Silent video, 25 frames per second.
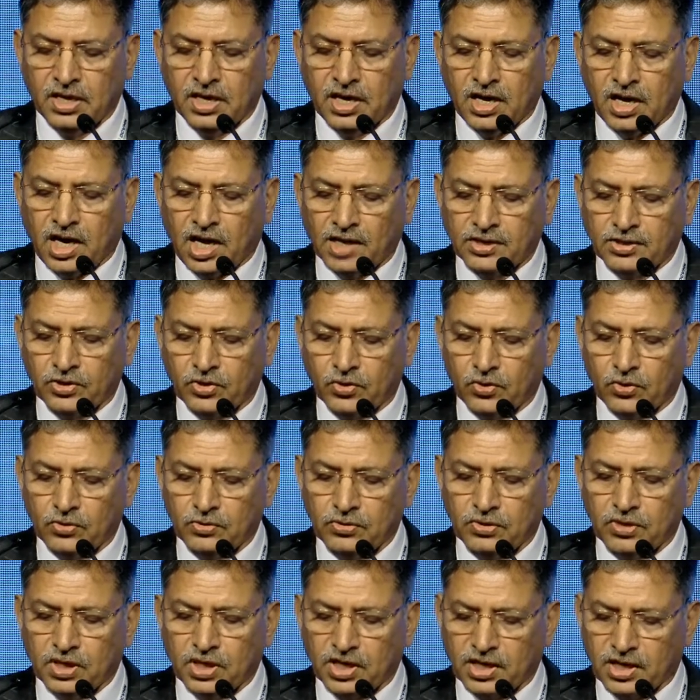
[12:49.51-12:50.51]
unknown
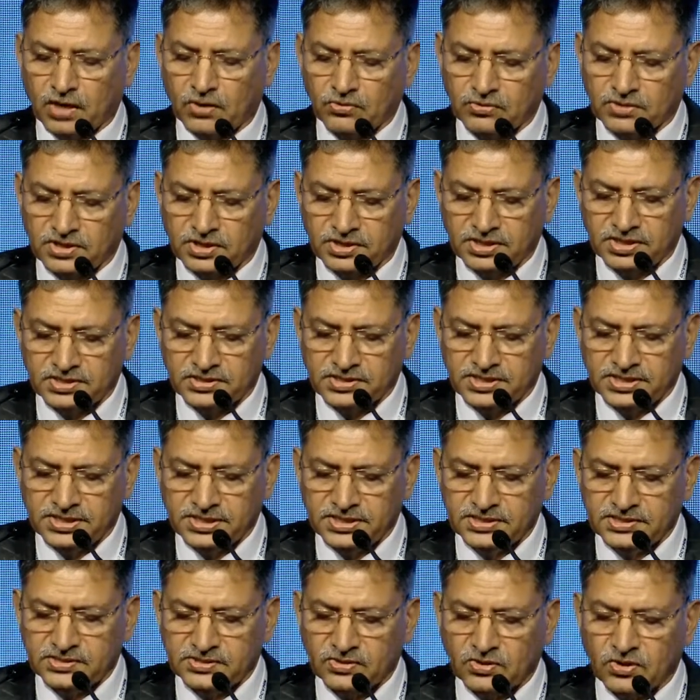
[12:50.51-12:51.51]
around the
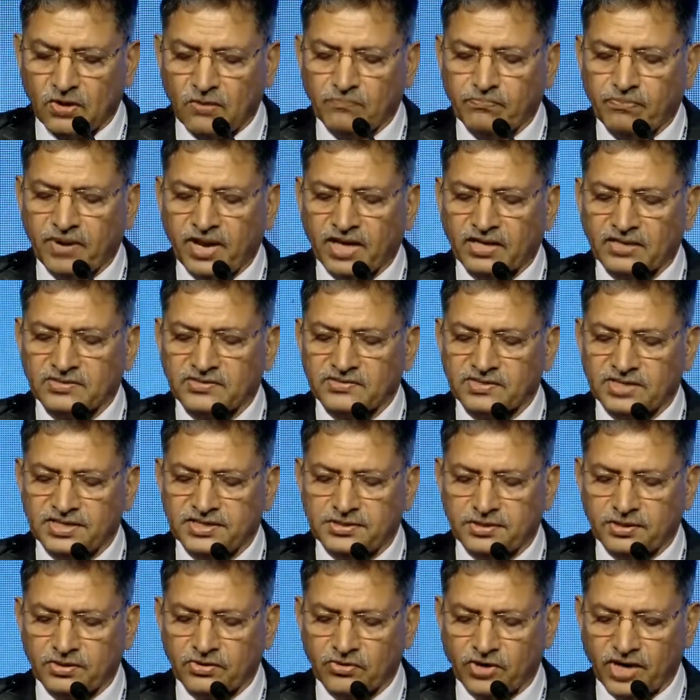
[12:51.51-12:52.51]
disease, complex
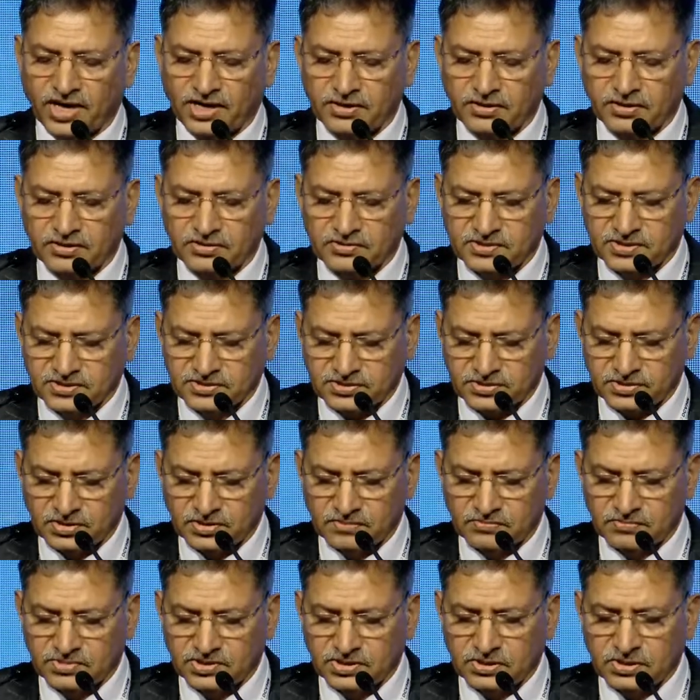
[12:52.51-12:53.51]
interconnected systems.